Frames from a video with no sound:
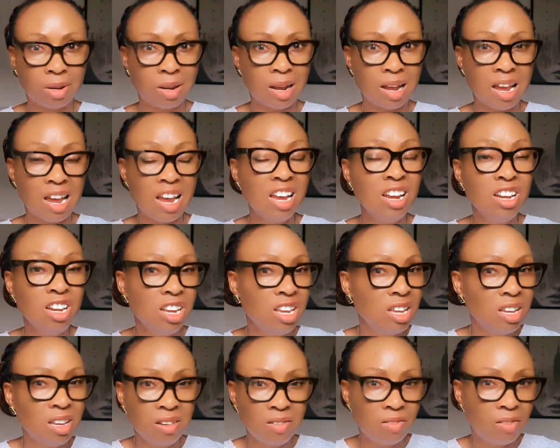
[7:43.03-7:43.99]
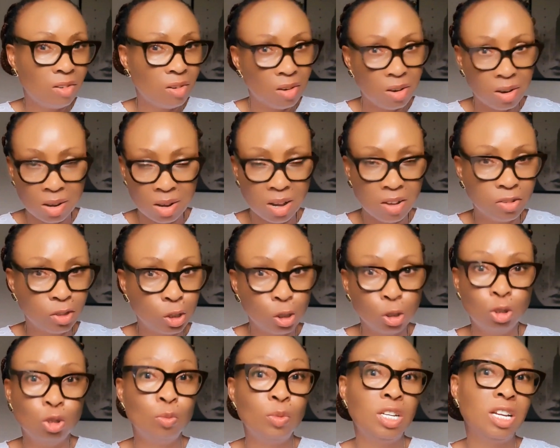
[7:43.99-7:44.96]
any
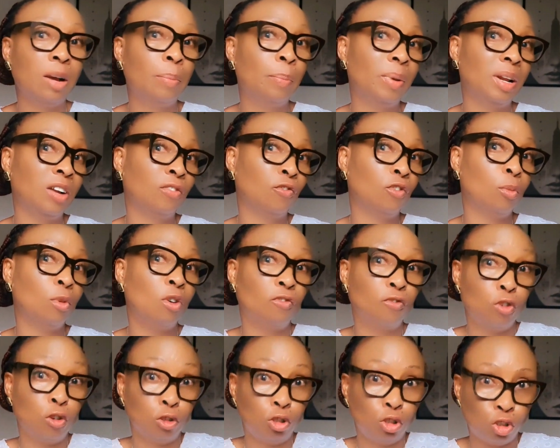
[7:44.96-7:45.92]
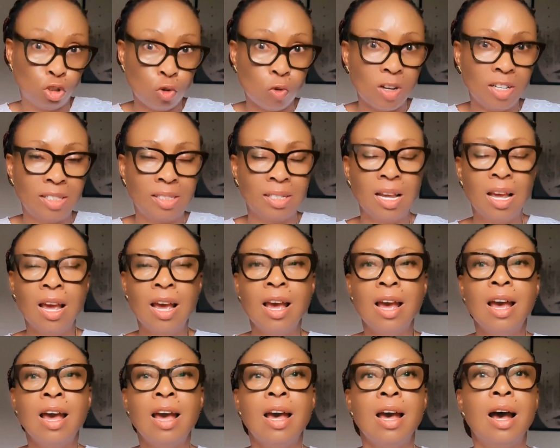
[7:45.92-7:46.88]
social media platform of your choice.
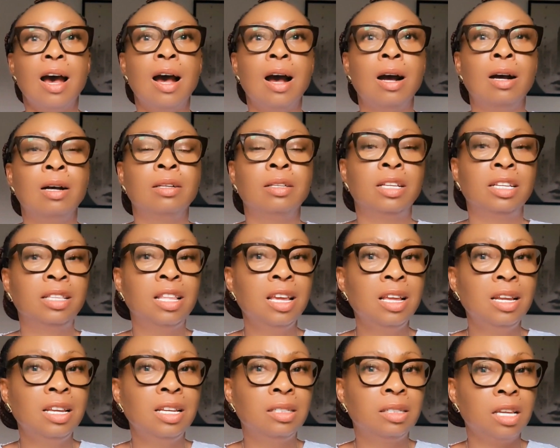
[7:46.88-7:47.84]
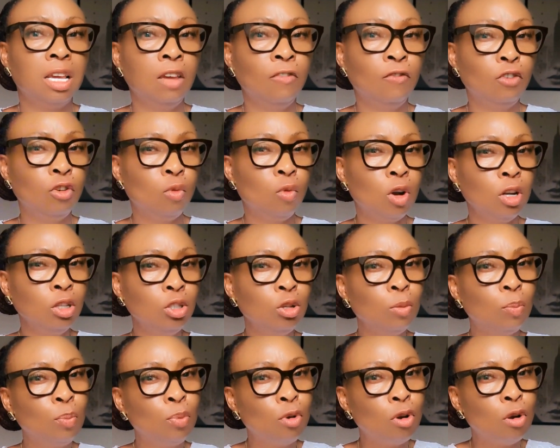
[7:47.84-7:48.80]
The thing is, if you want to
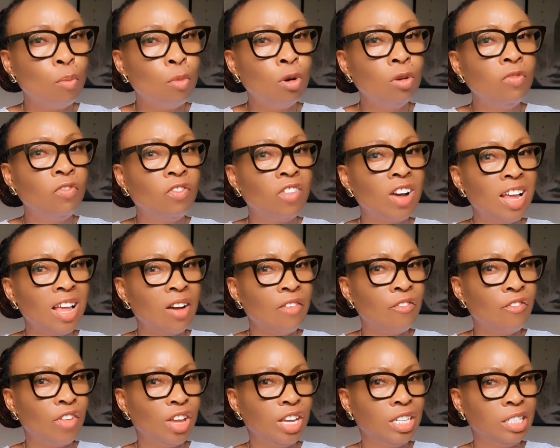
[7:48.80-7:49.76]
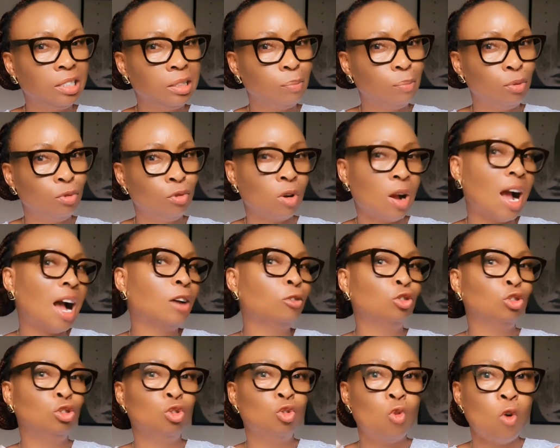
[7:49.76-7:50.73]
promote via Facebook, how
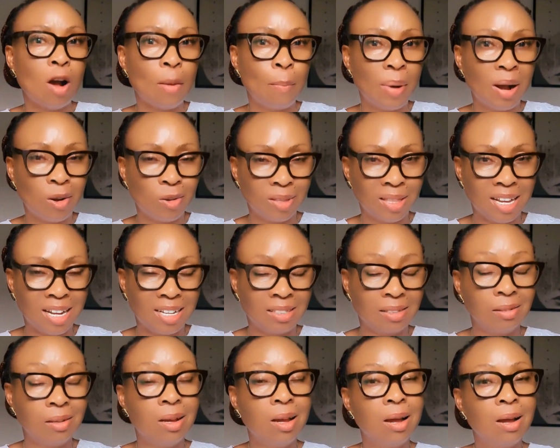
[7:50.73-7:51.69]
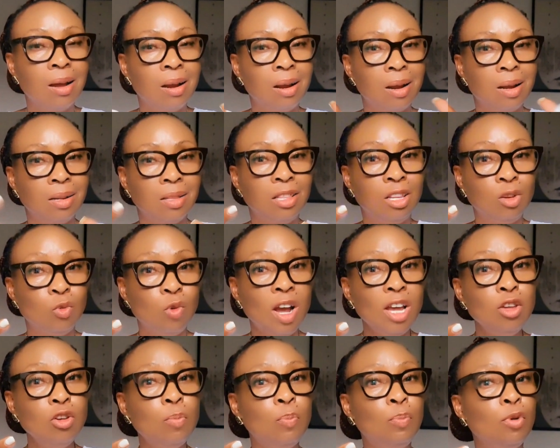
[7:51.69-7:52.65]
do you go about that? The way
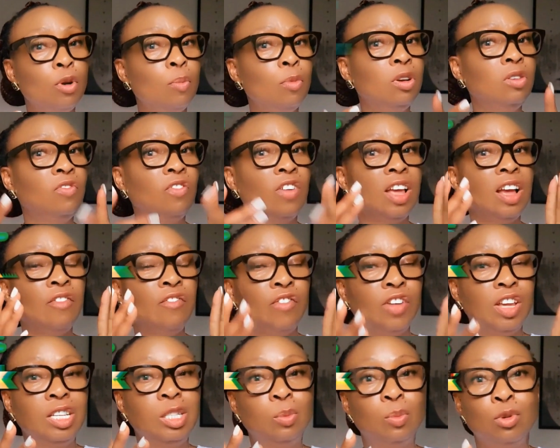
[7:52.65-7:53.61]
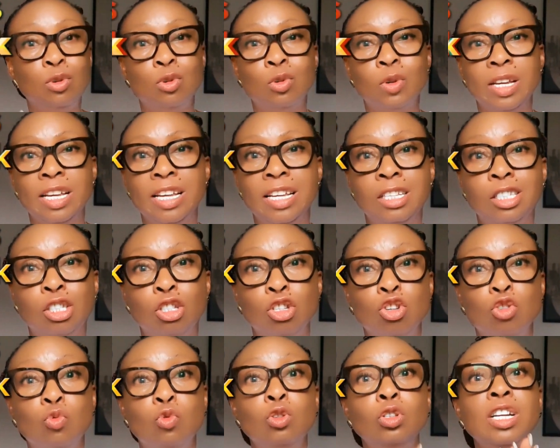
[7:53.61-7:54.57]
you promote via Facebook is
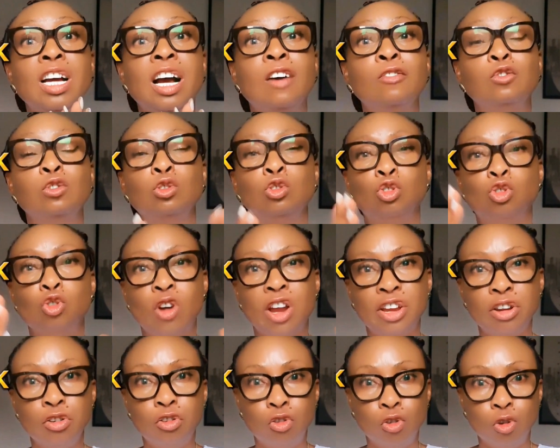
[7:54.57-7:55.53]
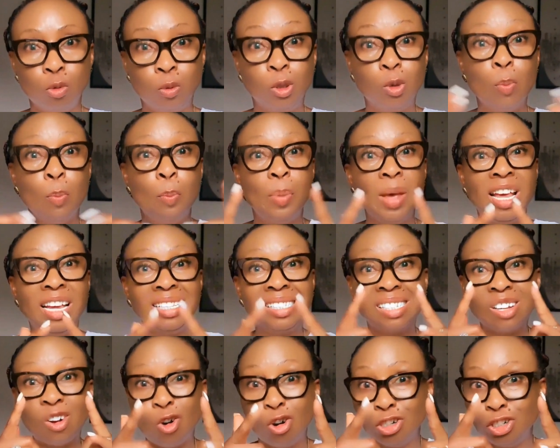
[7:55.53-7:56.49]
you would have to join groups
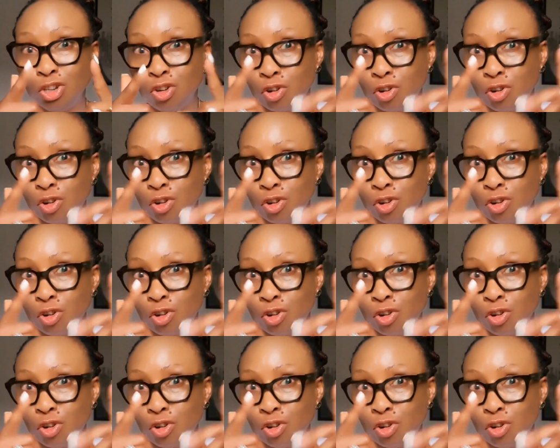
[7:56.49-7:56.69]
based on your